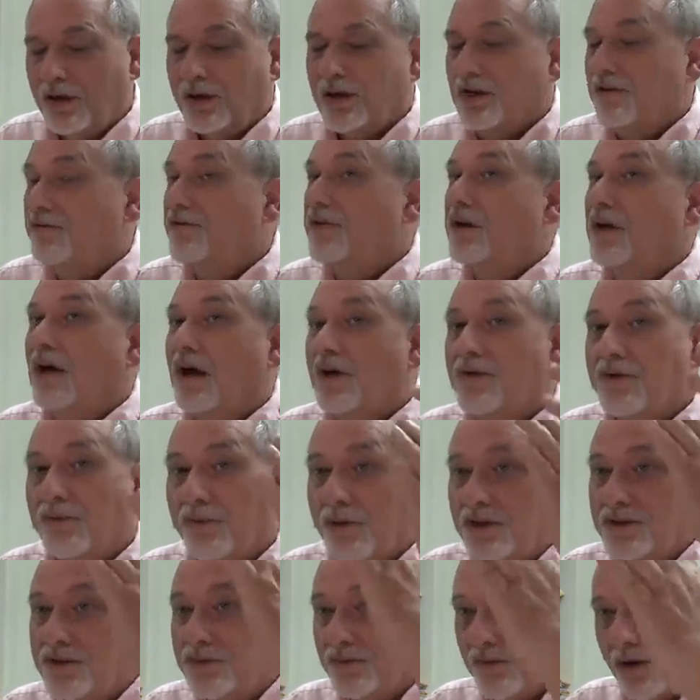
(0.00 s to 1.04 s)
If the other
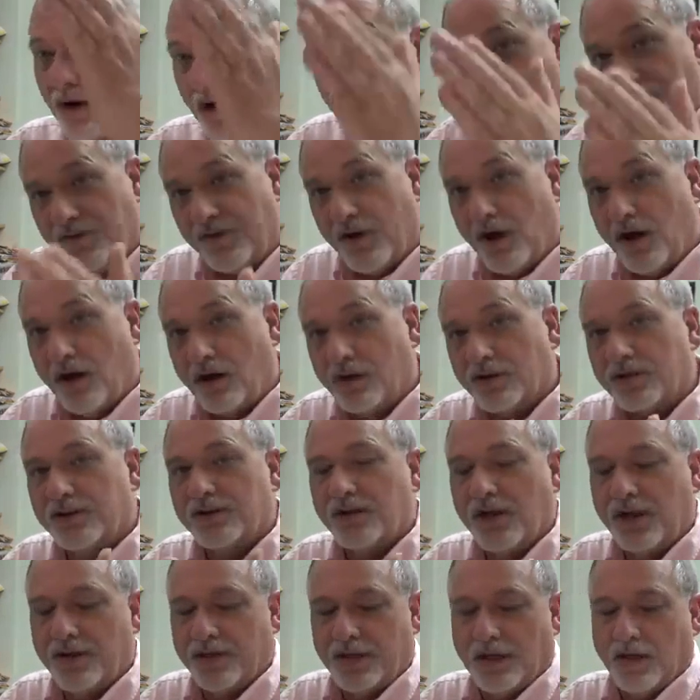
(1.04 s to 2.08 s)
ones are all false,
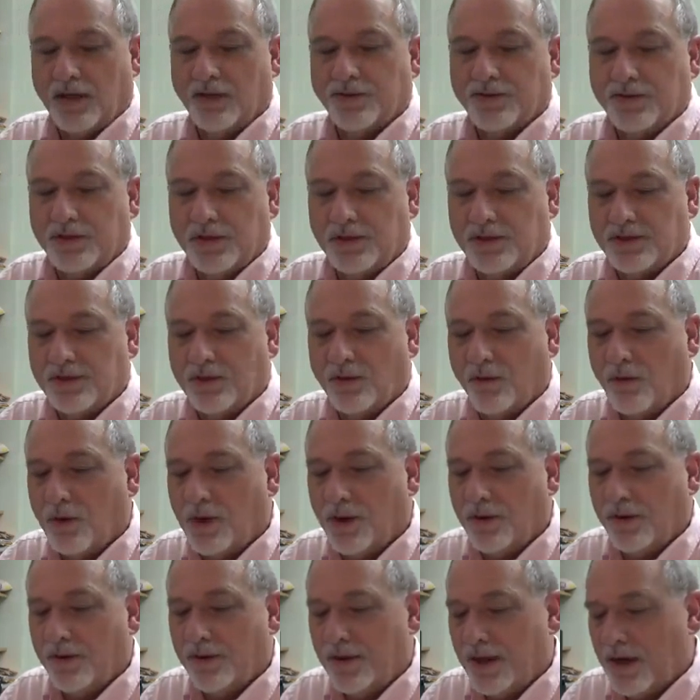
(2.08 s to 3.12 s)
then the else is the
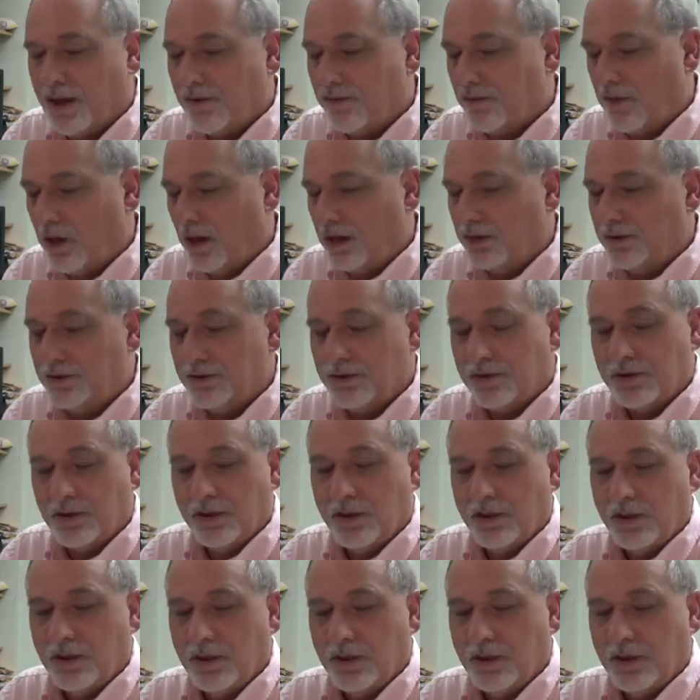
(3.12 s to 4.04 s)
one that runs.